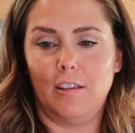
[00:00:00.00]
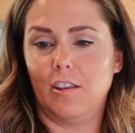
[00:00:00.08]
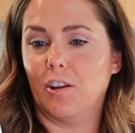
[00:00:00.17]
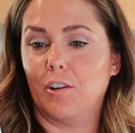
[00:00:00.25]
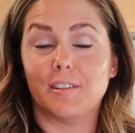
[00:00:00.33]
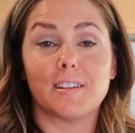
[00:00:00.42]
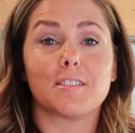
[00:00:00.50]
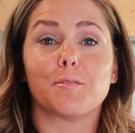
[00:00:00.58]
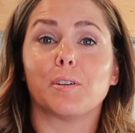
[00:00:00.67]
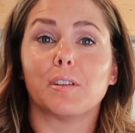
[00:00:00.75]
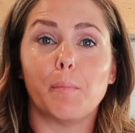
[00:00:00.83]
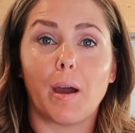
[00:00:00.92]
You know, it
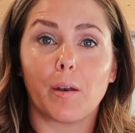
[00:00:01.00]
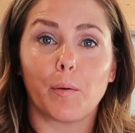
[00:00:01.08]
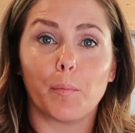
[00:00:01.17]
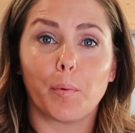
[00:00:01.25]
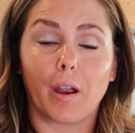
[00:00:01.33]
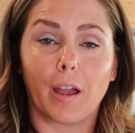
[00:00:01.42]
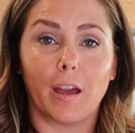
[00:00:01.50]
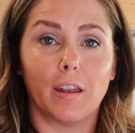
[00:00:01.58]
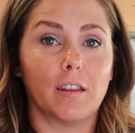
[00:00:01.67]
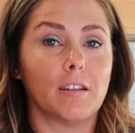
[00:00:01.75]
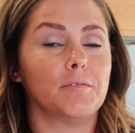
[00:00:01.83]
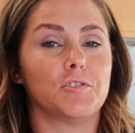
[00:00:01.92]
doesn't really matter what
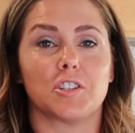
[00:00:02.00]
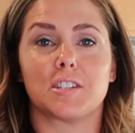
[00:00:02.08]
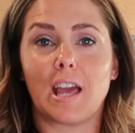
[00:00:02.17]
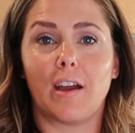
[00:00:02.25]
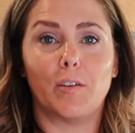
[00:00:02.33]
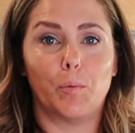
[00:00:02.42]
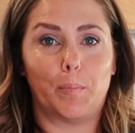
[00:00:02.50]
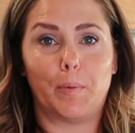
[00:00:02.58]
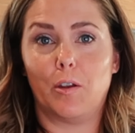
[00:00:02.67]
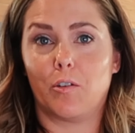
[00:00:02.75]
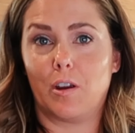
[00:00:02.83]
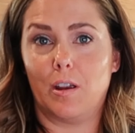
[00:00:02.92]
brand, just heavy
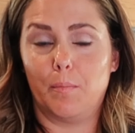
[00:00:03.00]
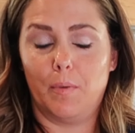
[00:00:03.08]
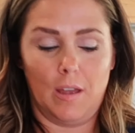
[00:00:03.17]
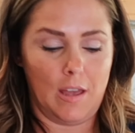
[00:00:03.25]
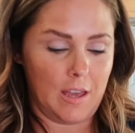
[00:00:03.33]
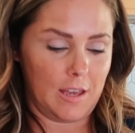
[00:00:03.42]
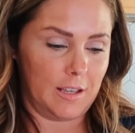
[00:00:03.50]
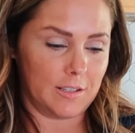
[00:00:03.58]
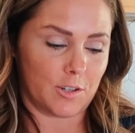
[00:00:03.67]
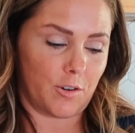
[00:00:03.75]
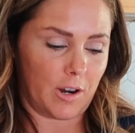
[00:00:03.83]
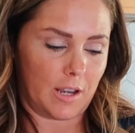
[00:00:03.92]
whipping cream
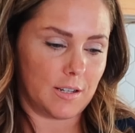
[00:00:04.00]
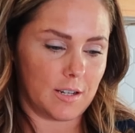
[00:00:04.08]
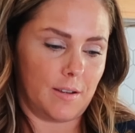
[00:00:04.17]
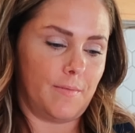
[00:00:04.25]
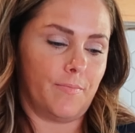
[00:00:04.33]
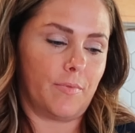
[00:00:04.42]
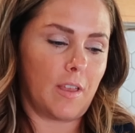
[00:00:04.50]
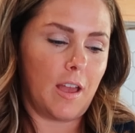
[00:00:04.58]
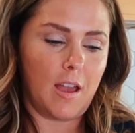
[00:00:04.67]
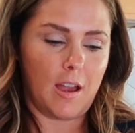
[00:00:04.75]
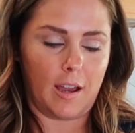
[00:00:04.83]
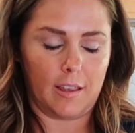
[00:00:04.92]
is great.
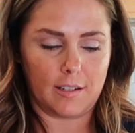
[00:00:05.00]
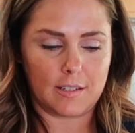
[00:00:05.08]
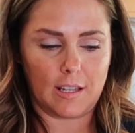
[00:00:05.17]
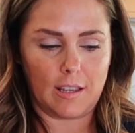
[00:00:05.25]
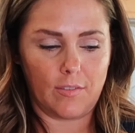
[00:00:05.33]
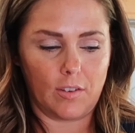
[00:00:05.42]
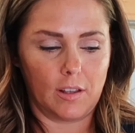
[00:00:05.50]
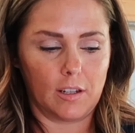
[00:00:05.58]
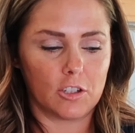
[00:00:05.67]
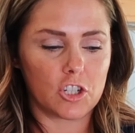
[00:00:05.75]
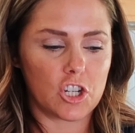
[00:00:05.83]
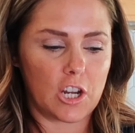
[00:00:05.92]
I like to give a
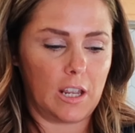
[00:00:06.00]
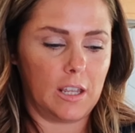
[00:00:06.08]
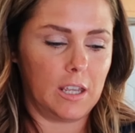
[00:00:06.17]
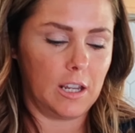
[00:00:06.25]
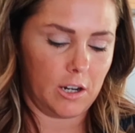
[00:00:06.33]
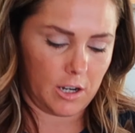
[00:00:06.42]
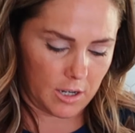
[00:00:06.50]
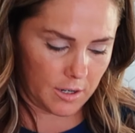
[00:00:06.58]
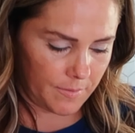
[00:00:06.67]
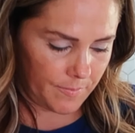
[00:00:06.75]
little shake here.